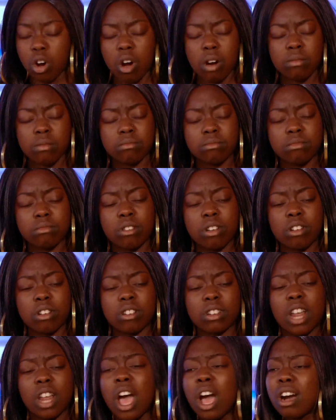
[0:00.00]
come
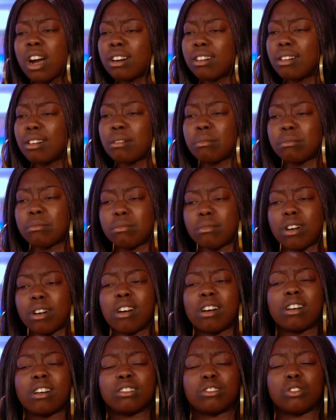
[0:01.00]
on, come
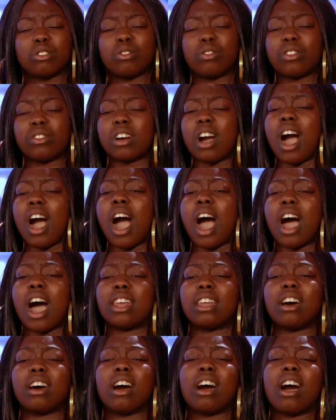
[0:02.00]
on, you've
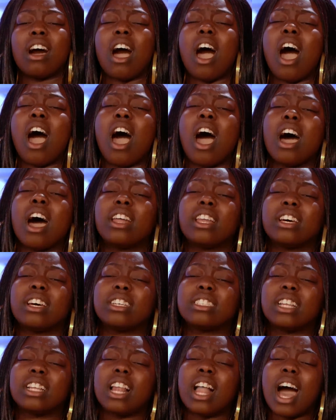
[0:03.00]
got a heart
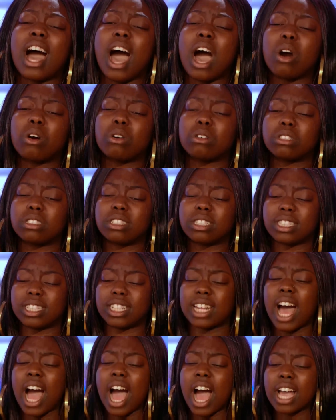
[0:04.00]
out
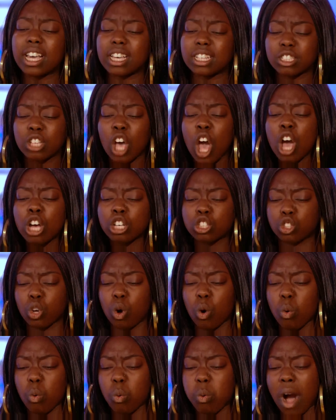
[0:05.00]
as lions.
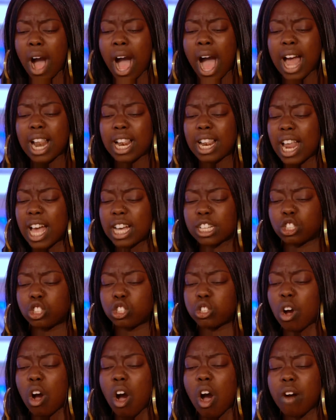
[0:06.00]
So why
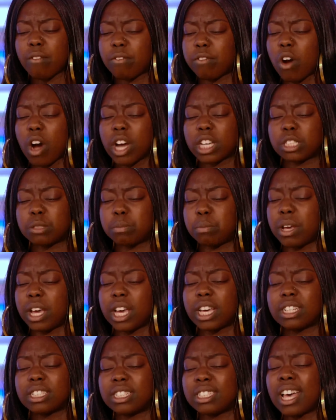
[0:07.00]
let your voice
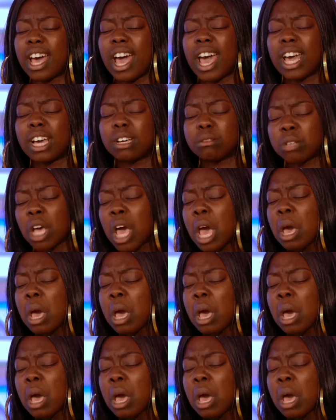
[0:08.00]
be tamed.